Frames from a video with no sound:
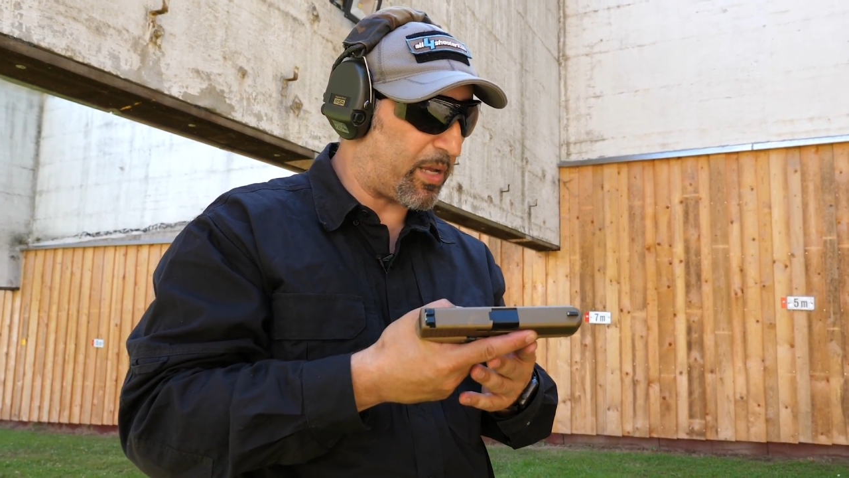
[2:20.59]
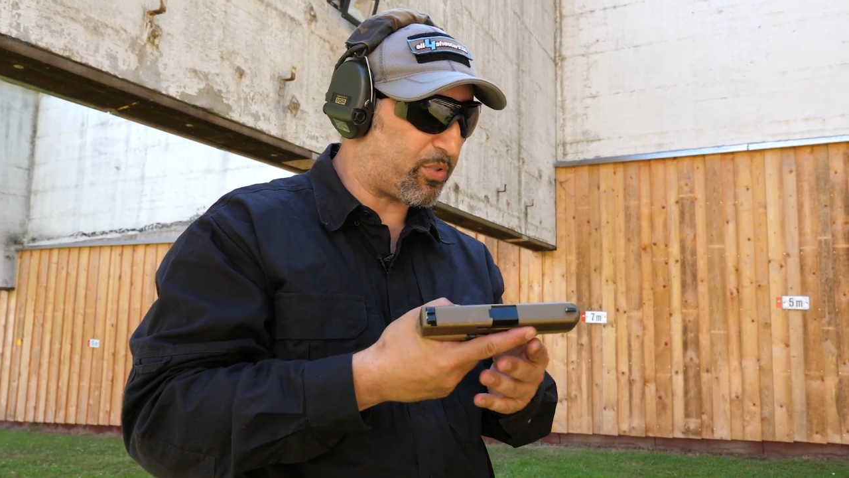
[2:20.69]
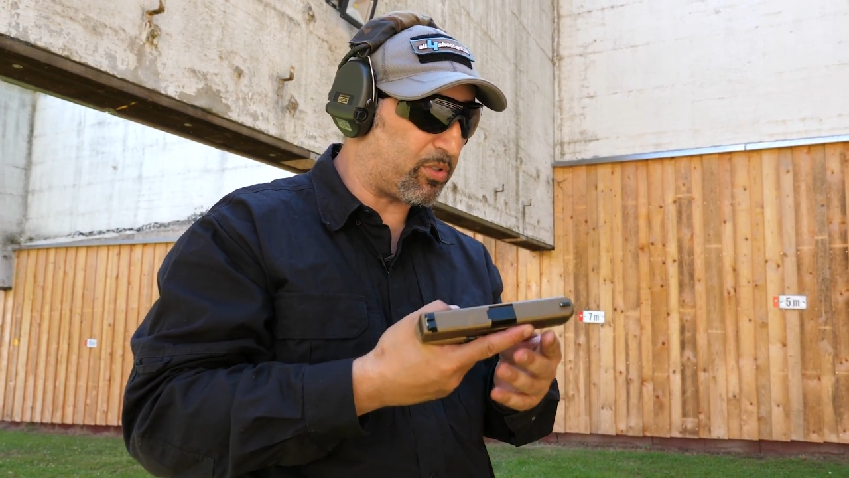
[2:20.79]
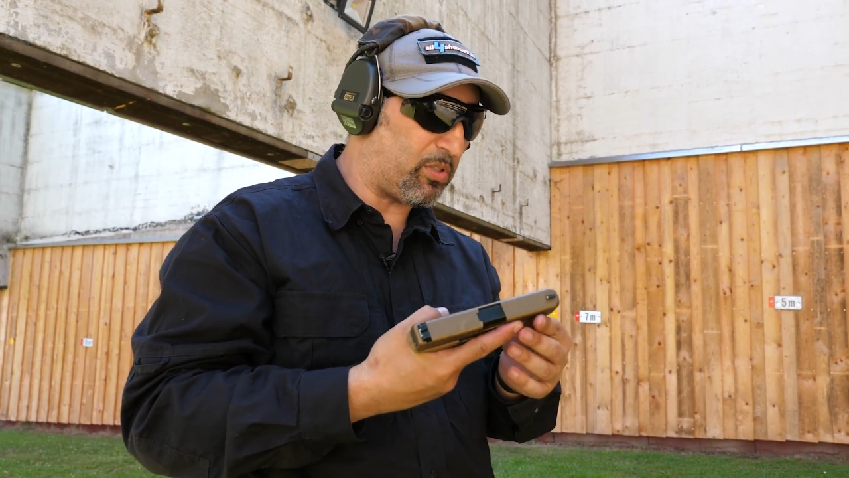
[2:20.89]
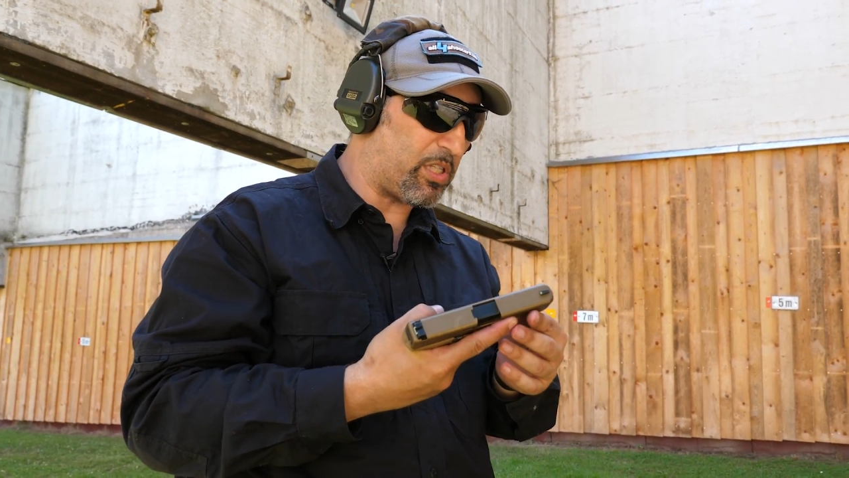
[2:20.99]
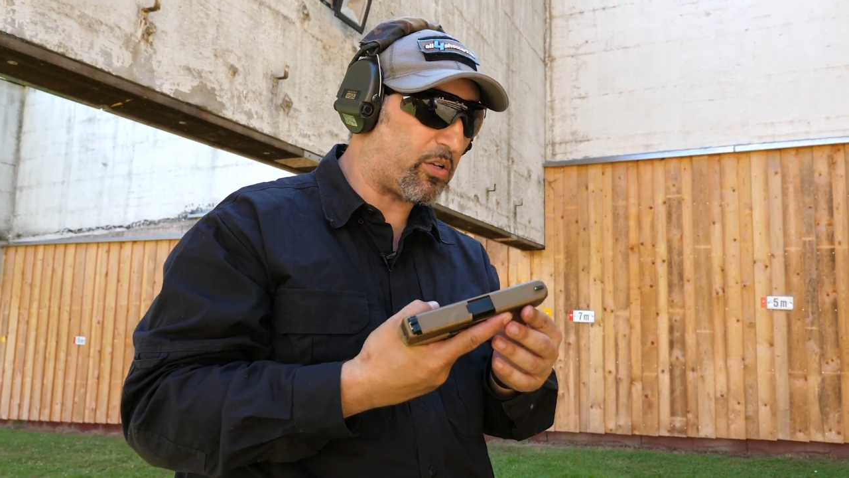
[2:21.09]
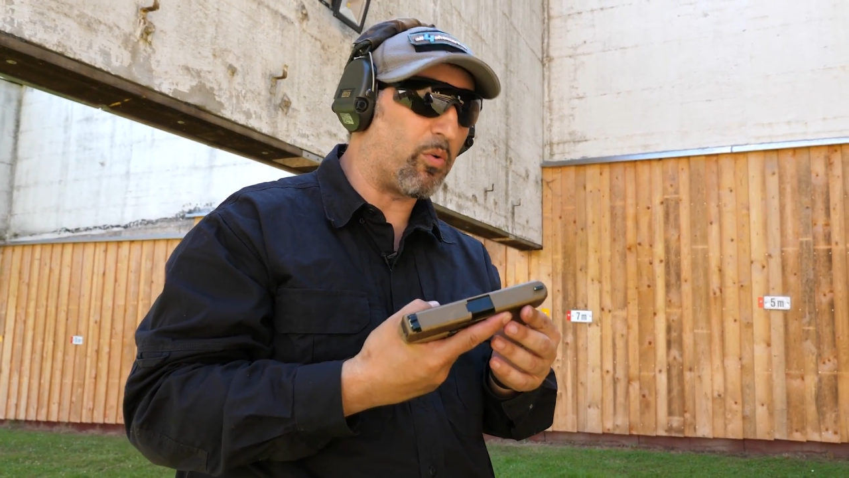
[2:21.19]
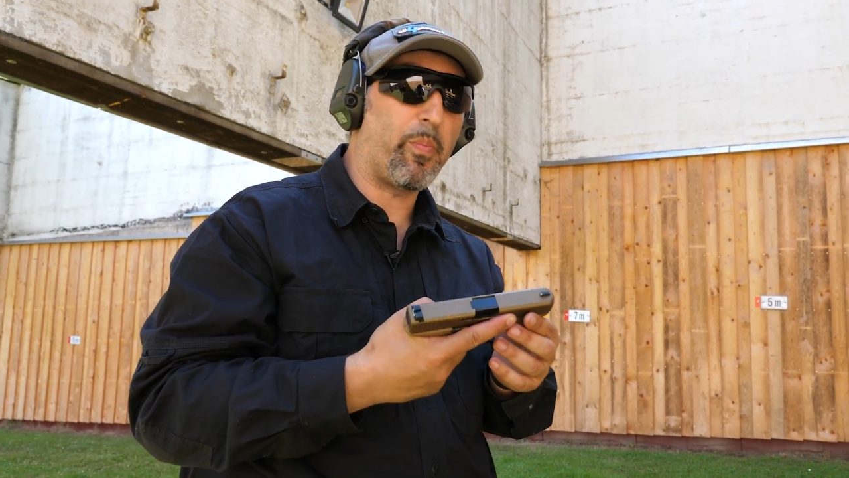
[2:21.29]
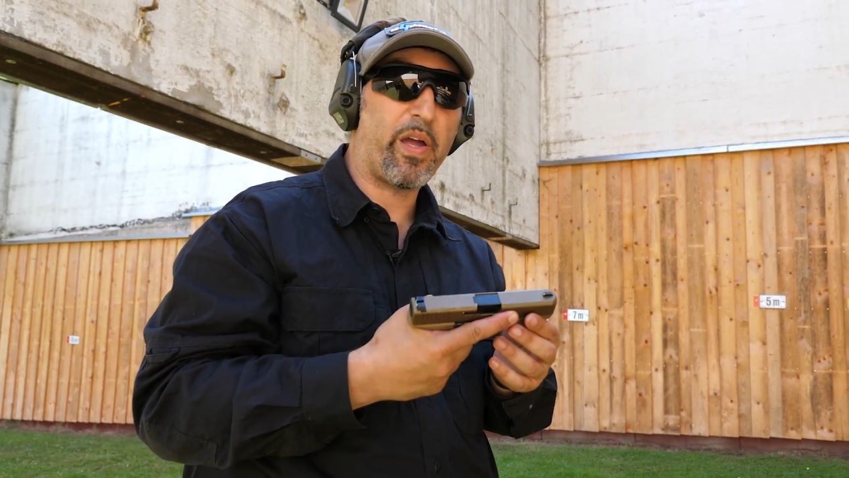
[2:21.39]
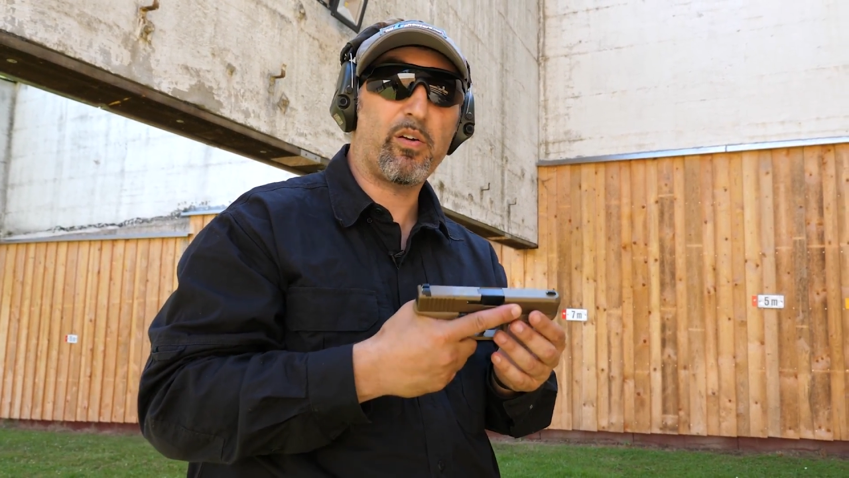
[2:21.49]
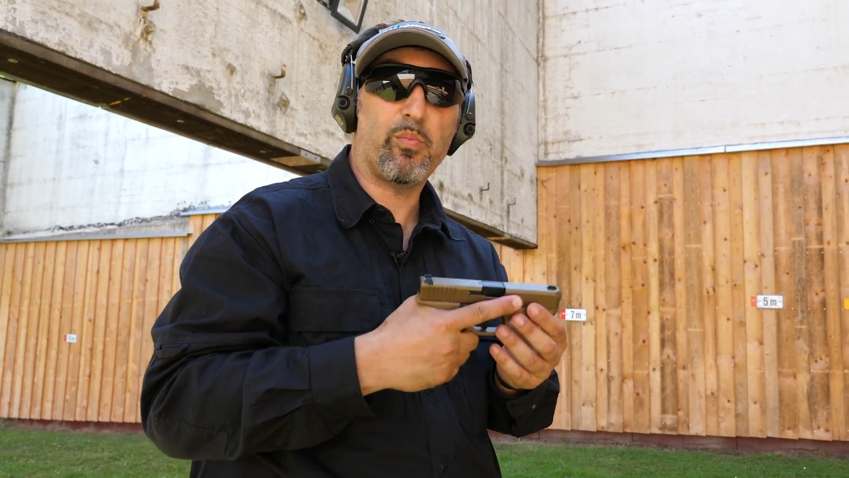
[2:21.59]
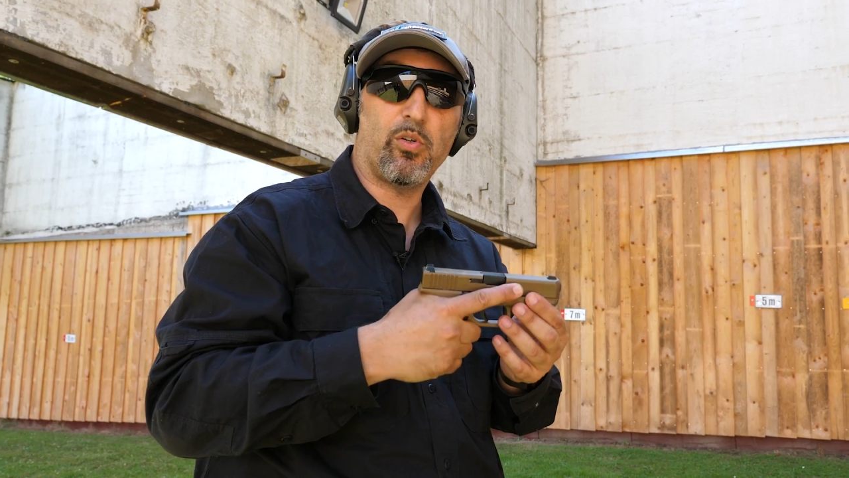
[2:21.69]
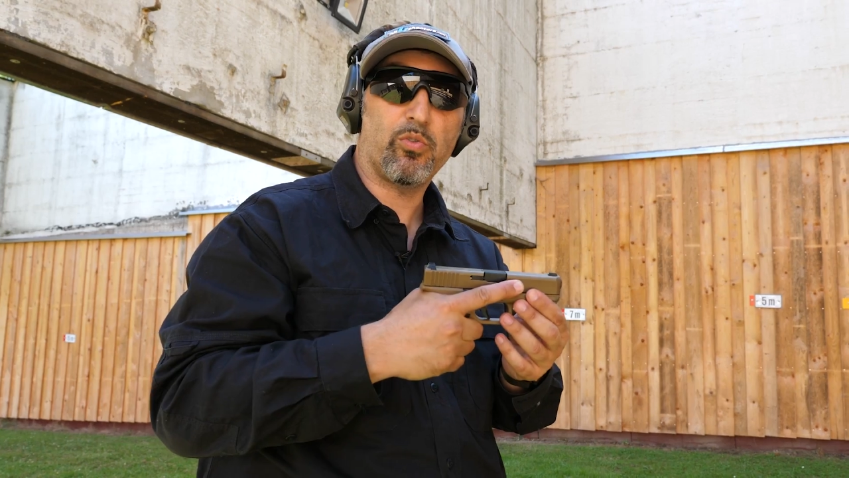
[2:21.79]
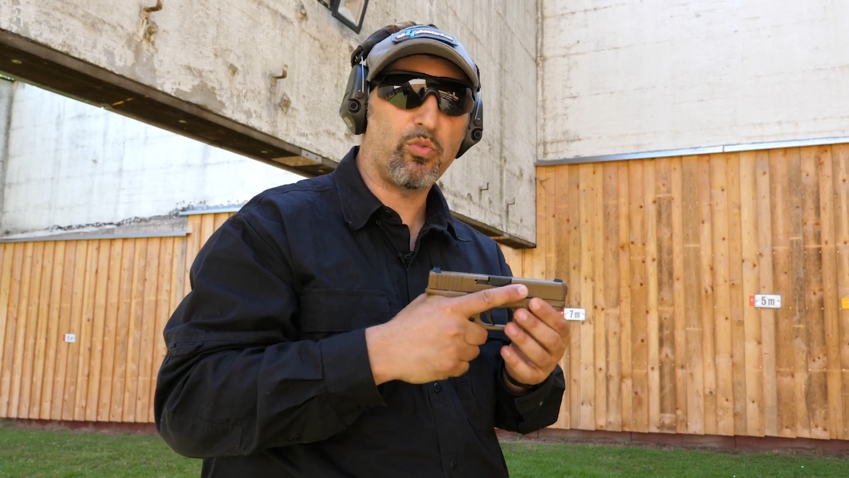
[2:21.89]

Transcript: absolutely comparable